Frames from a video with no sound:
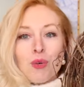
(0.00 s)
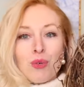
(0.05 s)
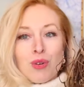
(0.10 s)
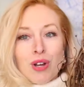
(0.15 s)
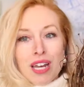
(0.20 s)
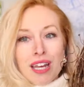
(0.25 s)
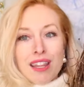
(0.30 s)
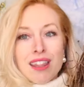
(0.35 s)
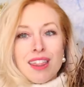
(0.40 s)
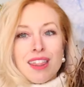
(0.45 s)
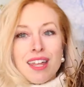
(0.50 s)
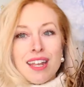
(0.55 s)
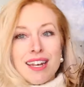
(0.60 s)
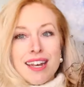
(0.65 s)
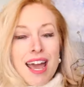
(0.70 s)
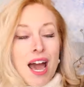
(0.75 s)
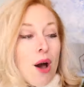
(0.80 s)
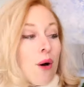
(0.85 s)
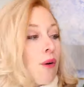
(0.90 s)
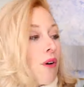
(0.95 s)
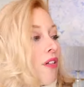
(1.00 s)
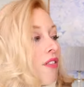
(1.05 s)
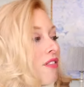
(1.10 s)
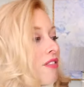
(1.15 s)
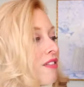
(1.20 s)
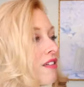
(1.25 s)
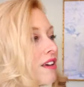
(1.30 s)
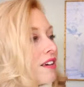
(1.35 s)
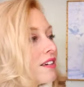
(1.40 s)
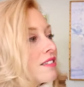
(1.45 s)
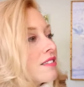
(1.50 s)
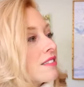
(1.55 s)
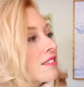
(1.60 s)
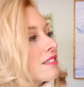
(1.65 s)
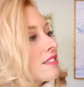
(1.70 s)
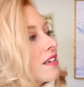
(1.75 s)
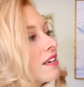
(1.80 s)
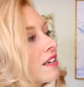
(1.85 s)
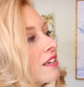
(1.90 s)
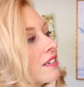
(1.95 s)
wreath. Now
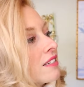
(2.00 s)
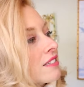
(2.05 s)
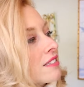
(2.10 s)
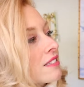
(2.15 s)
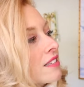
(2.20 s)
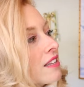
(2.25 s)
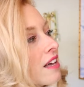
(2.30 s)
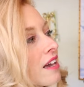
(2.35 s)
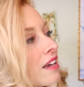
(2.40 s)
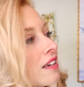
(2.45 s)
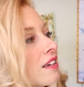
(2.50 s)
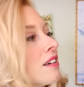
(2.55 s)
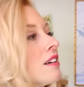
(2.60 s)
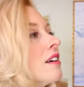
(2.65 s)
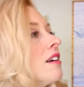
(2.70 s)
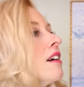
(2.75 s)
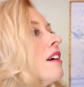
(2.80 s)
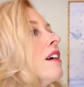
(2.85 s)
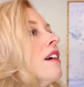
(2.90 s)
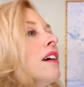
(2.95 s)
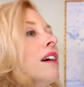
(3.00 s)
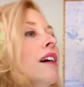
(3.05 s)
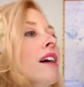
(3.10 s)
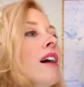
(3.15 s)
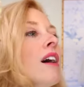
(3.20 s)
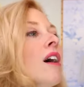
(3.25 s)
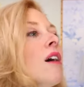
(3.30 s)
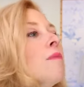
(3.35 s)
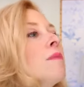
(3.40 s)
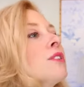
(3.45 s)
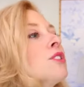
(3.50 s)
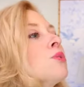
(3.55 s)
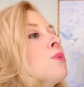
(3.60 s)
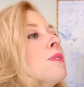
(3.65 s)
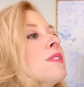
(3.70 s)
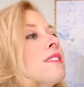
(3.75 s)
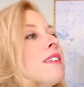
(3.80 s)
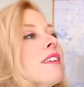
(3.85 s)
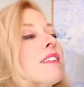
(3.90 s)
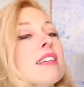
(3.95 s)
this is like, how much
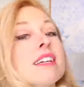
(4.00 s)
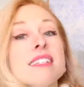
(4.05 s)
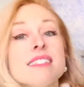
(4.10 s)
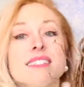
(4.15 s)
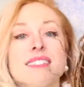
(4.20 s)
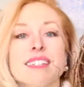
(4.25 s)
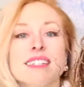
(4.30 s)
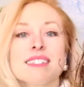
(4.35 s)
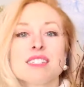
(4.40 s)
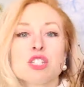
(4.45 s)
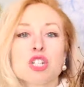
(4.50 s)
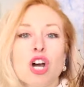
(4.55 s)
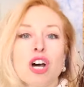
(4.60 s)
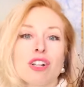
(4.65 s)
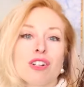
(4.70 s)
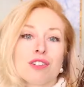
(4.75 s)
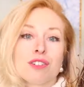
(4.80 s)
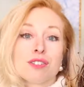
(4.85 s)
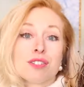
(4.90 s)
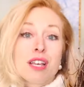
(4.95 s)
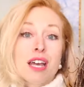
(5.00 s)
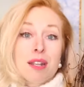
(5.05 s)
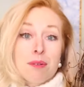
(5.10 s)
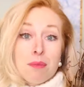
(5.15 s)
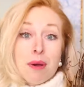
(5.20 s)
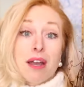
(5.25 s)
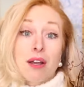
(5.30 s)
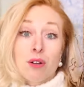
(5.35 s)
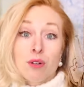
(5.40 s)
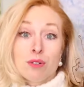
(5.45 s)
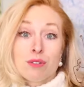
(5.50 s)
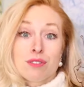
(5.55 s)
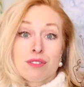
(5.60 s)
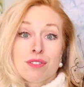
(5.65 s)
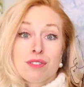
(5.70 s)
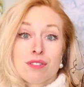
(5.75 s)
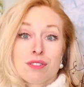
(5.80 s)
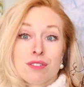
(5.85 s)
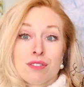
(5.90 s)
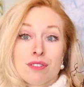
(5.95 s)
was it? Like $6 at
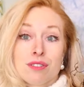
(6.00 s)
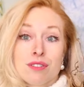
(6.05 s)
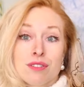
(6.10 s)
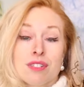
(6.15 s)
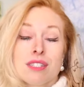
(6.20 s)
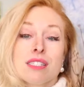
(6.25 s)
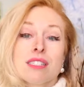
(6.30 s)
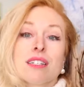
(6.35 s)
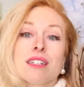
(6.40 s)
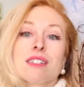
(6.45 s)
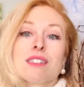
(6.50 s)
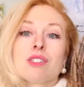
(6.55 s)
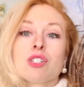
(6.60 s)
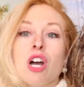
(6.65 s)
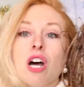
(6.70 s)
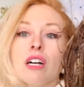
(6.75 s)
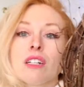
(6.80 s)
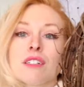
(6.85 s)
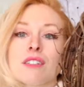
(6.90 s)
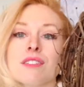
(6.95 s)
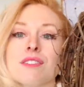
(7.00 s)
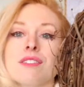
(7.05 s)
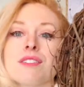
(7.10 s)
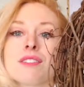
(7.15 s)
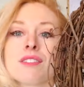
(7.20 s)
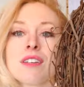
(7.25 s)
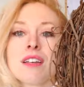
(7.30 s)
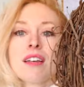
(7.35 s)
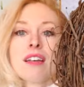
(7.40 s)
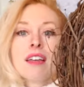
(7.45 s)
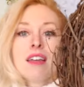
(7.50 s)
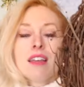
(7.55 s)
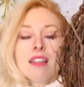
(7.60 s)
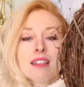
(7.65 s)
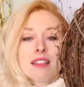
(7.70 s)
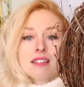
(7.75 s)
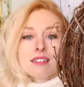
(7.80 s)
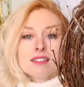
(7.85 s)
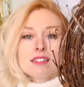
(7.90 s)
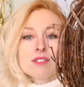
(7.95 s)
Michael's. $6.
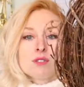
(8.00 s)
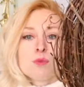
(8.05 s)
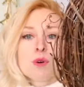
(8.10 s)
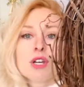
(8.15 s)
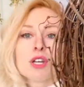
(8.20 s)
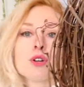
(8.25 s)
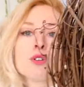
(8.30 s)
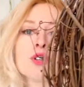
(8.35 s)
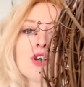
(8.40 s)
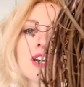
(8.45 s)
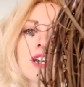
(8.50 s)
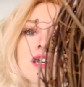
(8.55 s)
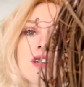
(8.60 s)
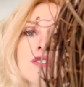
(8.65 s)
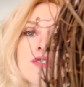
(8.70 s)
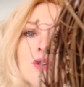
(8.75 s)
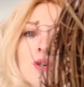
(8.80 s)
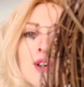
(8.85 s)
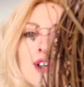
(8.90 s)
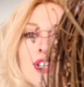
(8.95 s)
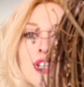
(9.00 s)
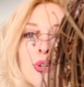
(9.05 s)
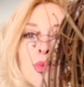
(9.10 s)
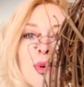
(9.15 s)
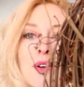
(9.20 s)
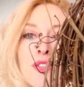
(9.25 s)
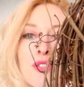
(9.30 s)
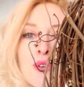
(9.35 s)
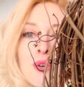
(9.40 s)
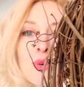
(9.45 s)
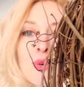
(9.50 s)
This is what you're looking for. You want the